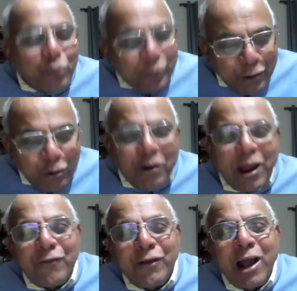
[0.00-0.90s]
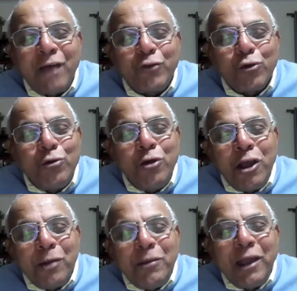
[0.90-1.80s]
We don't have enough to
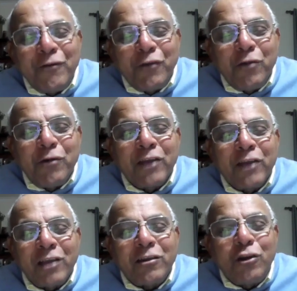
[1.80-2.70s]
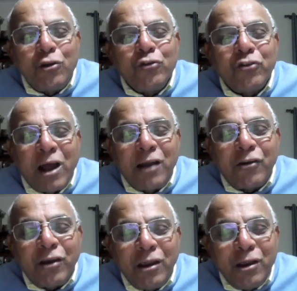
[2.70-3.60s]
be everywhere. Such a huge
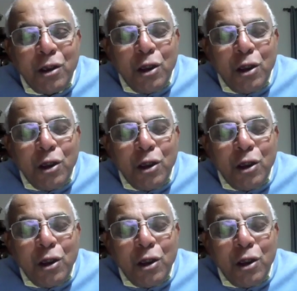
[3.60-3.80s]
country.